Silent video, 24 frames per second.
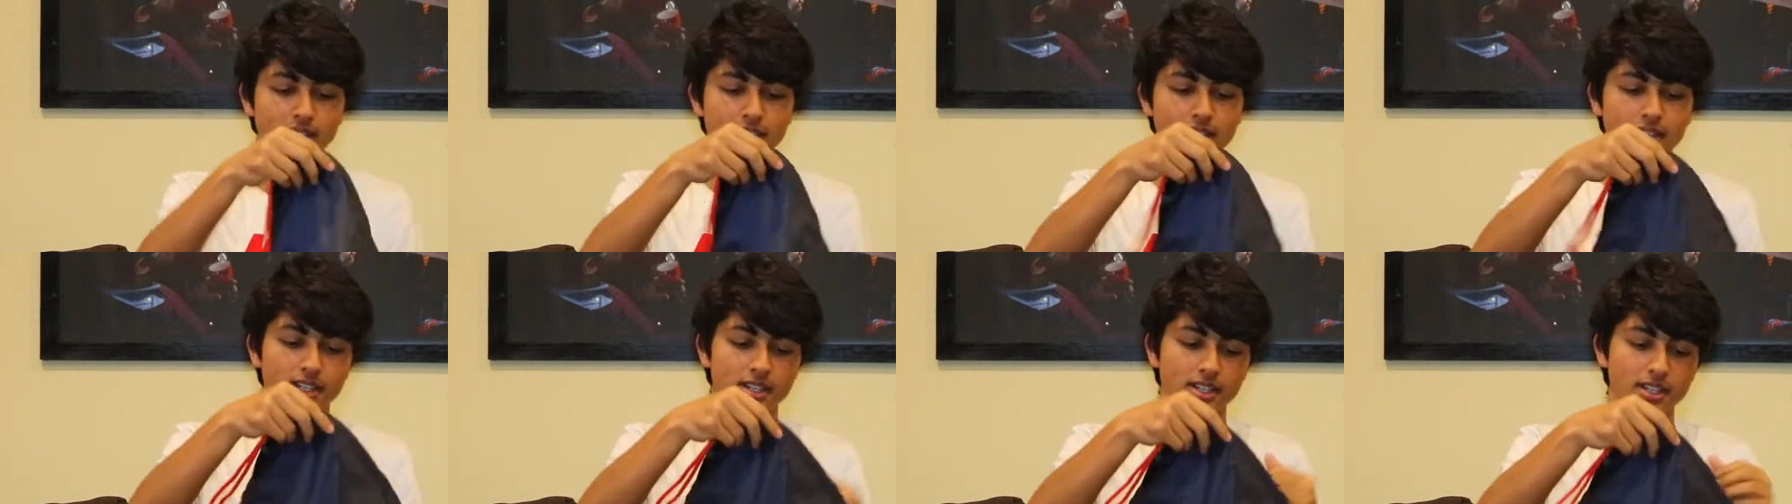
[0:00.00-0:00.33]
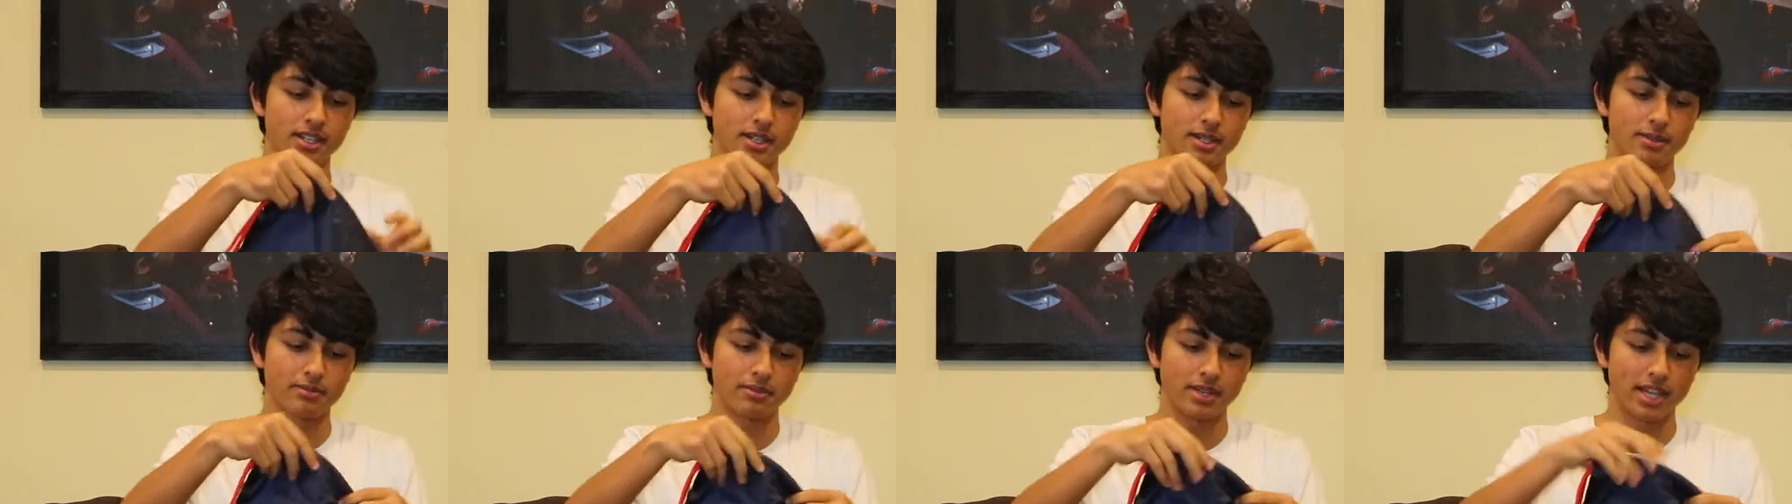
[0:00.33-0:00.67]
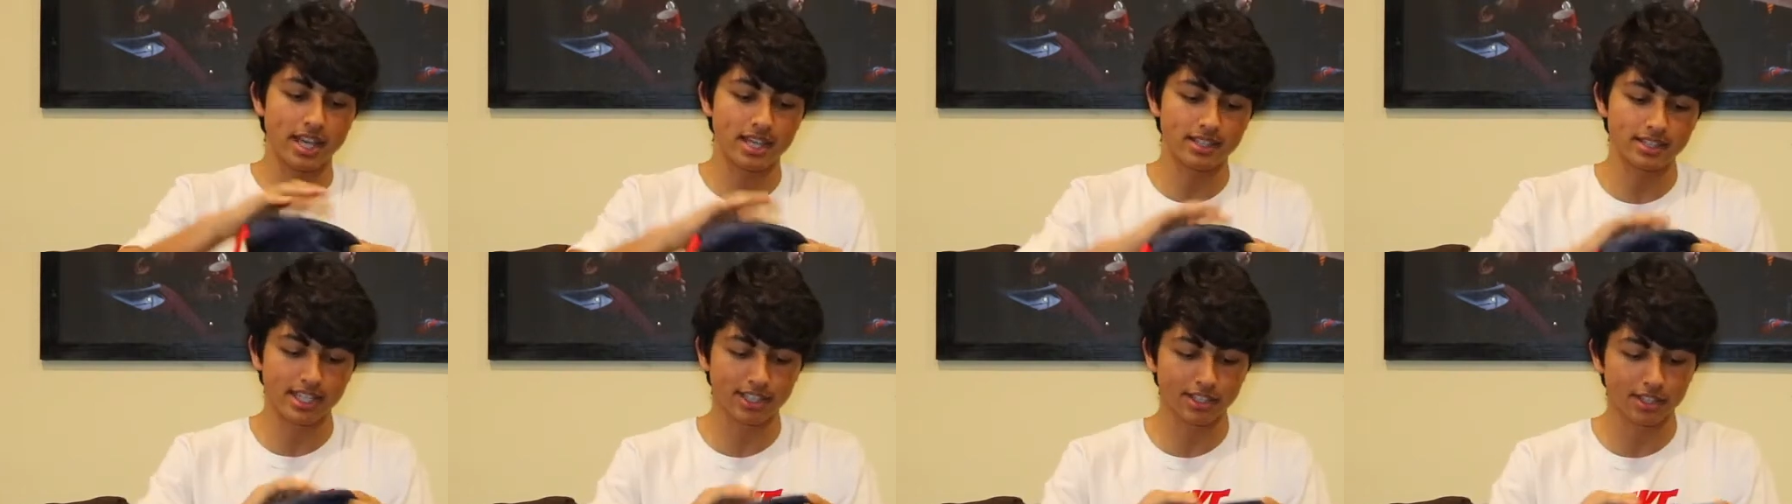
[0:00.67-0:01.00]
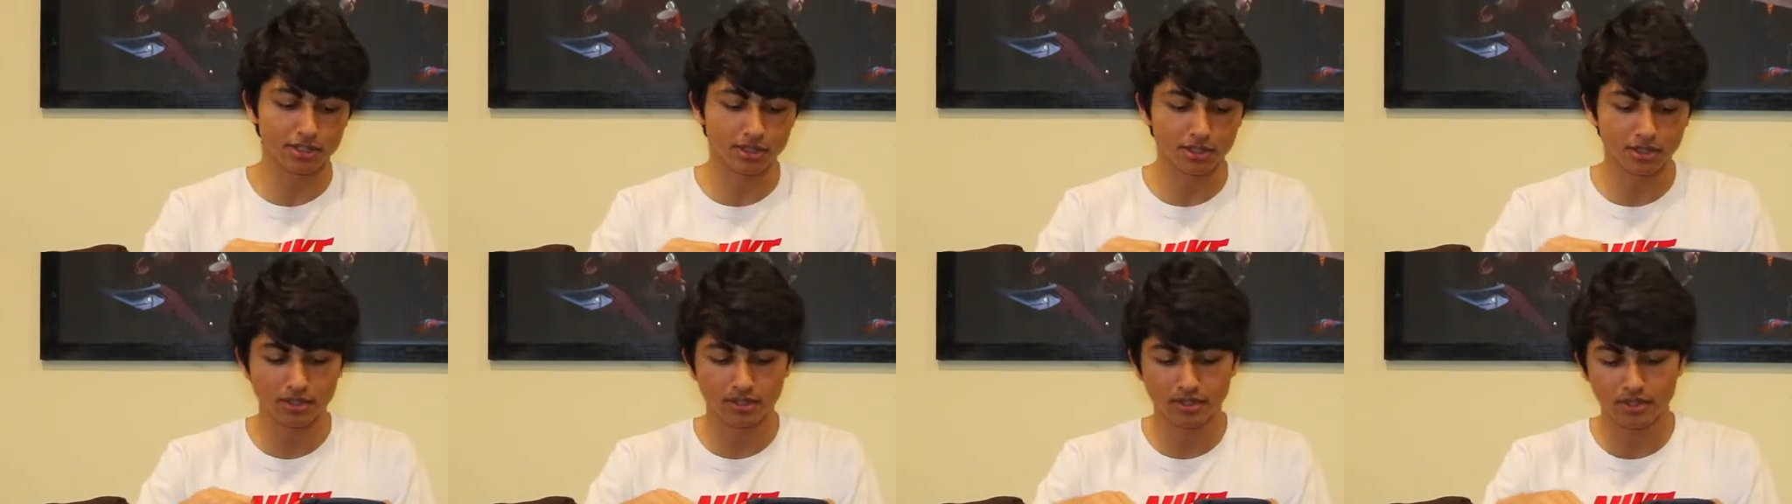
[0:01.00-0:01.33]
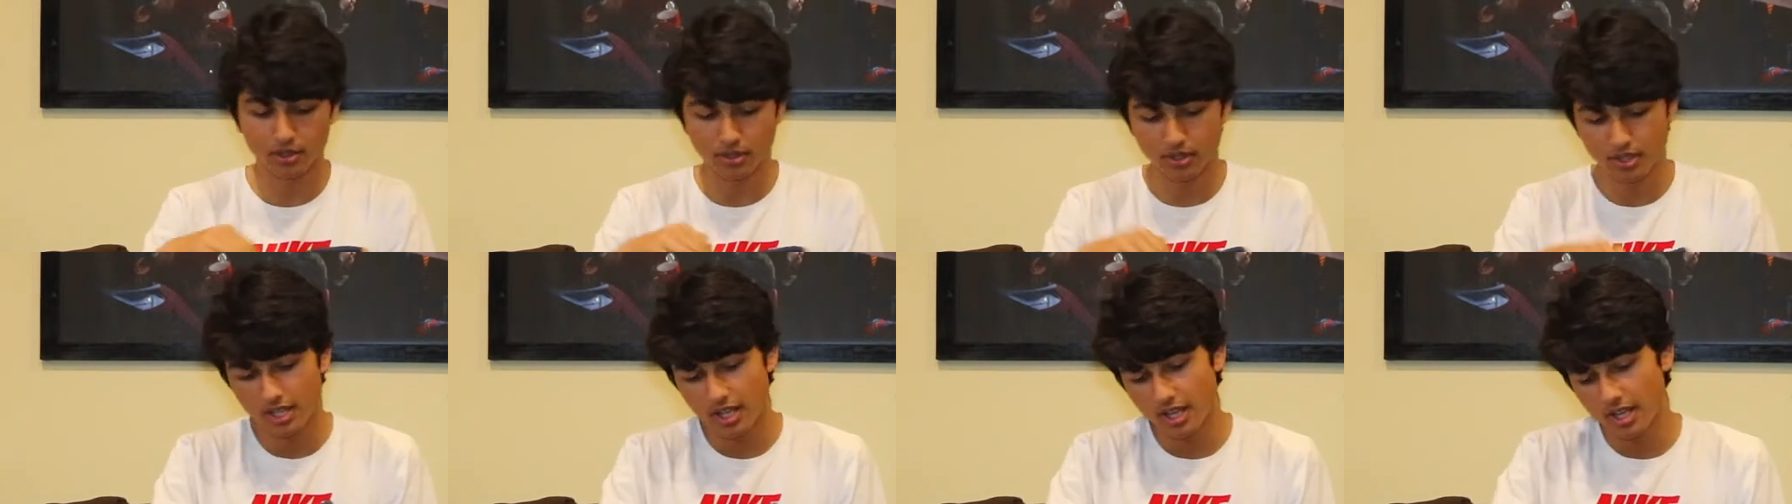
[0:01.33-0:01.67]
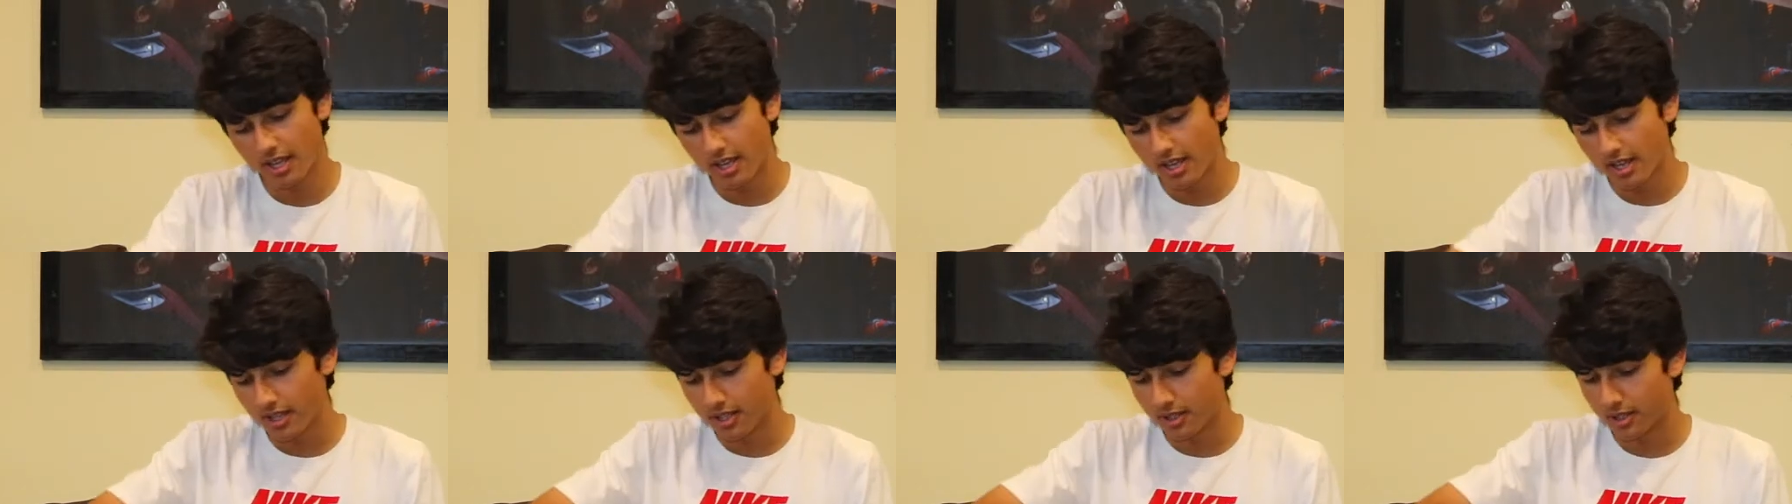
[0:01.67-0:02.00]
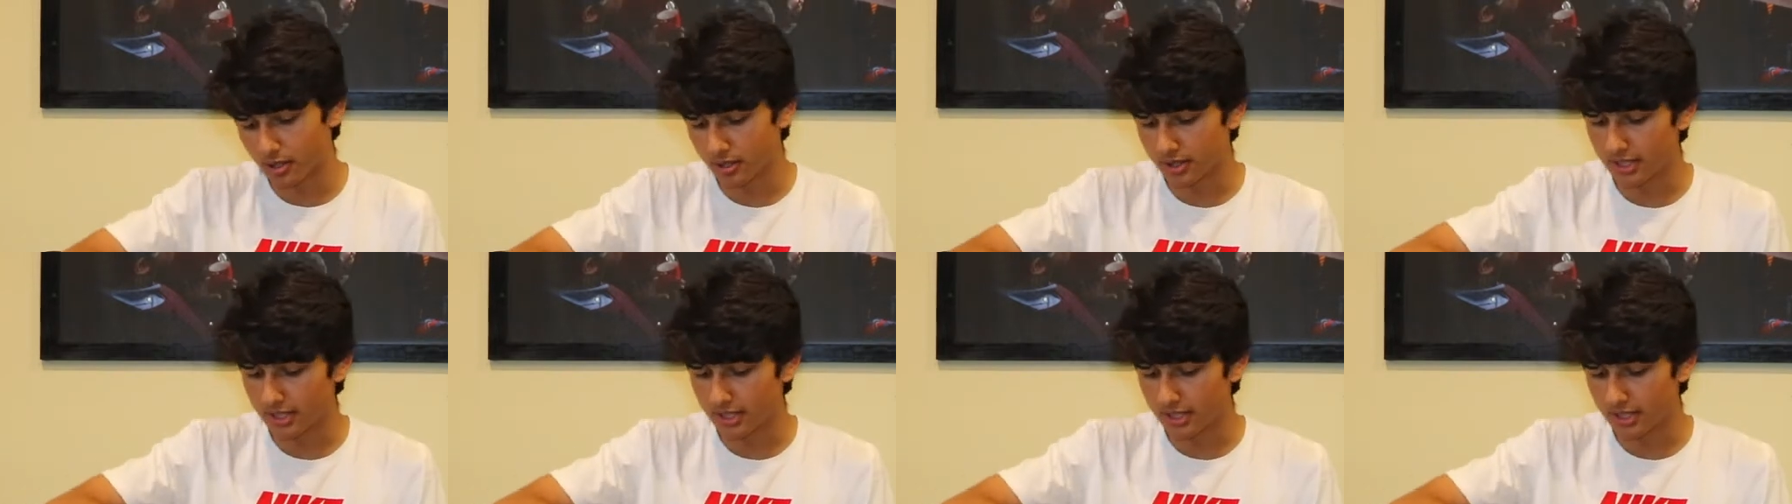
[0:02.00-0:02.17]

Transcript: um, and like your your